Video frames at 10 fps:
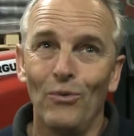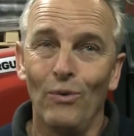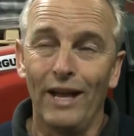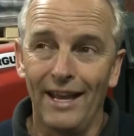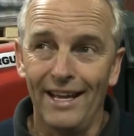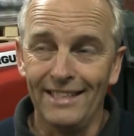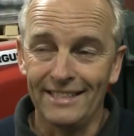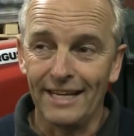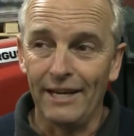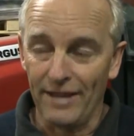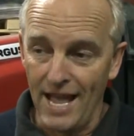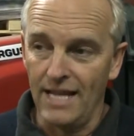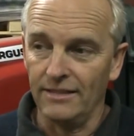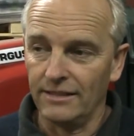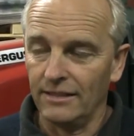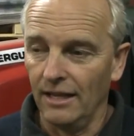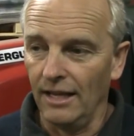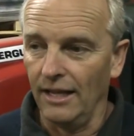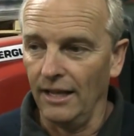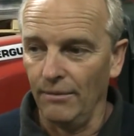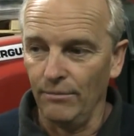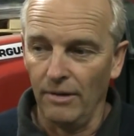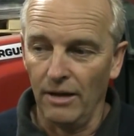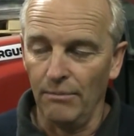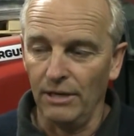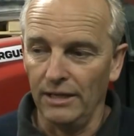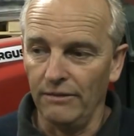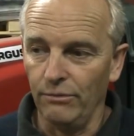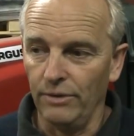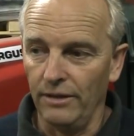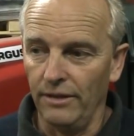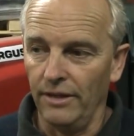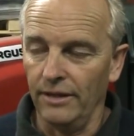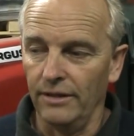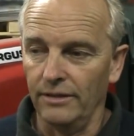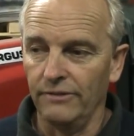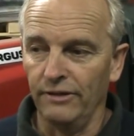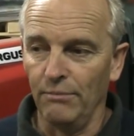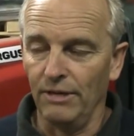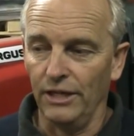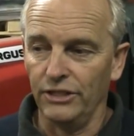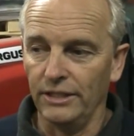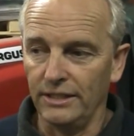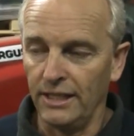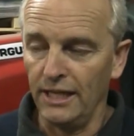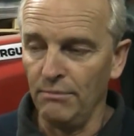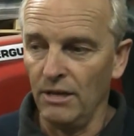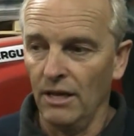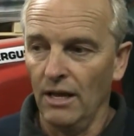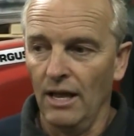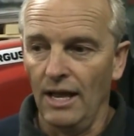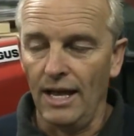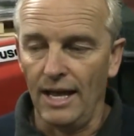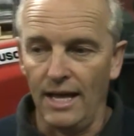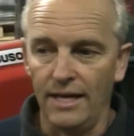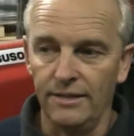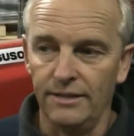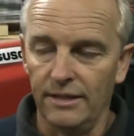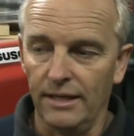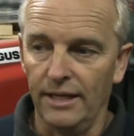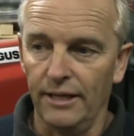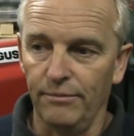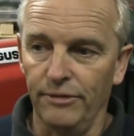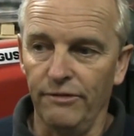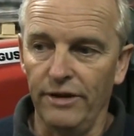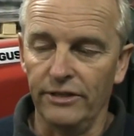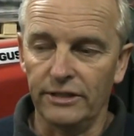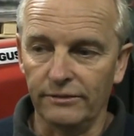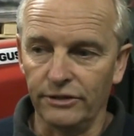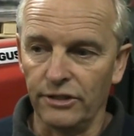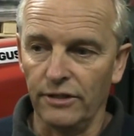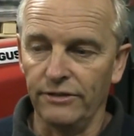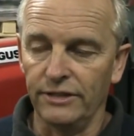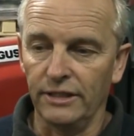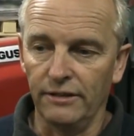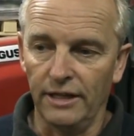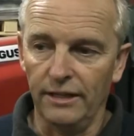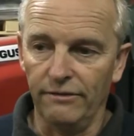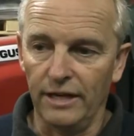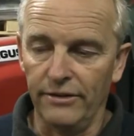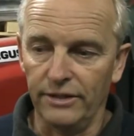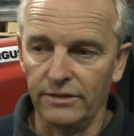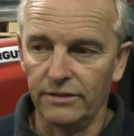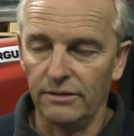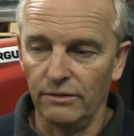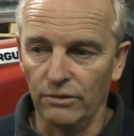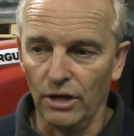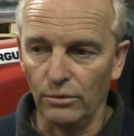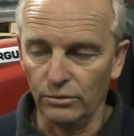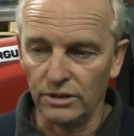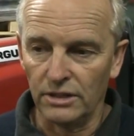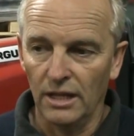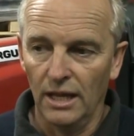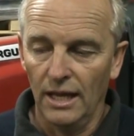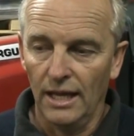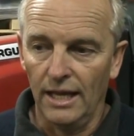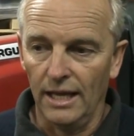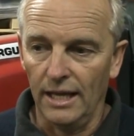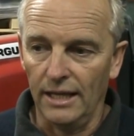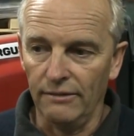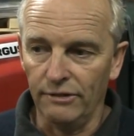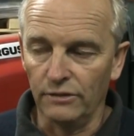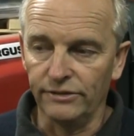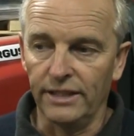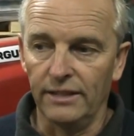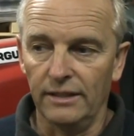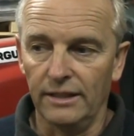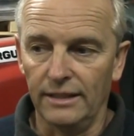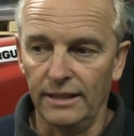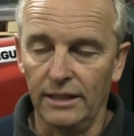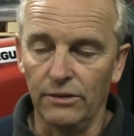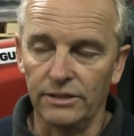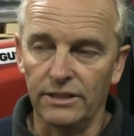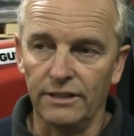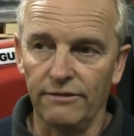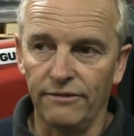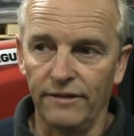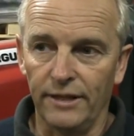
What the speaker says: in safe hands, I believe, with Sir Philip Bullish and his team, and the various civil servants in the various roles involved in it. It looks as if